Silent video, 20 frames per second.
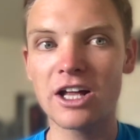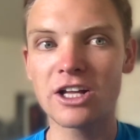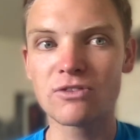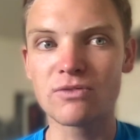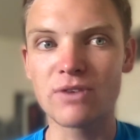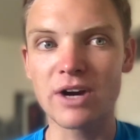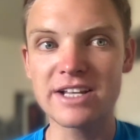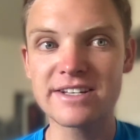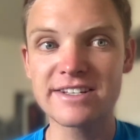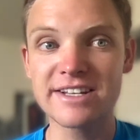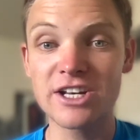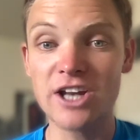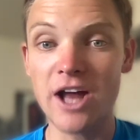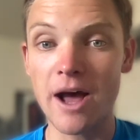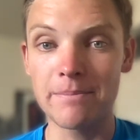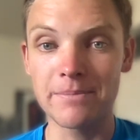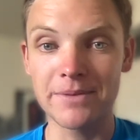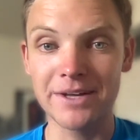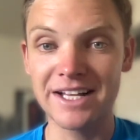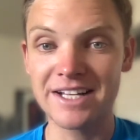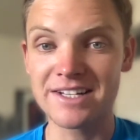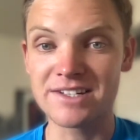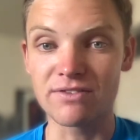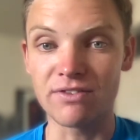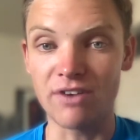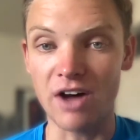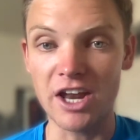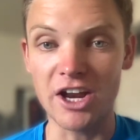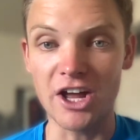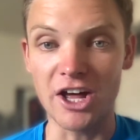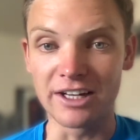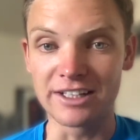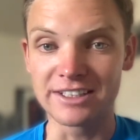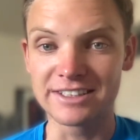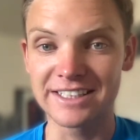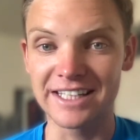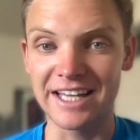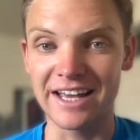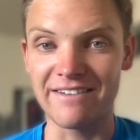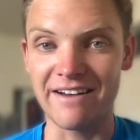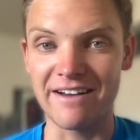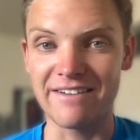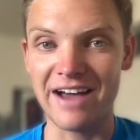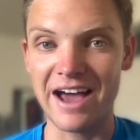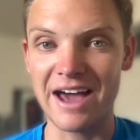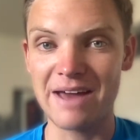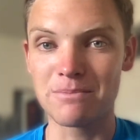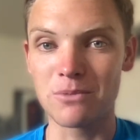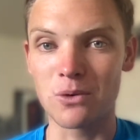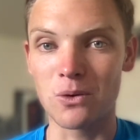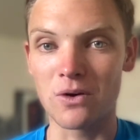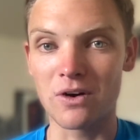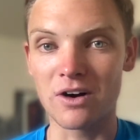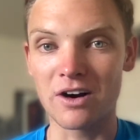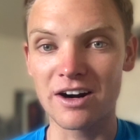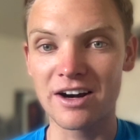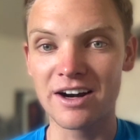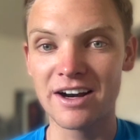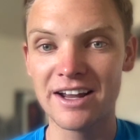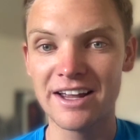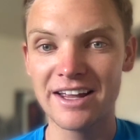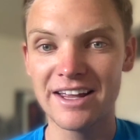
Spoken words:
racing not being as fun, honestly. I've had more.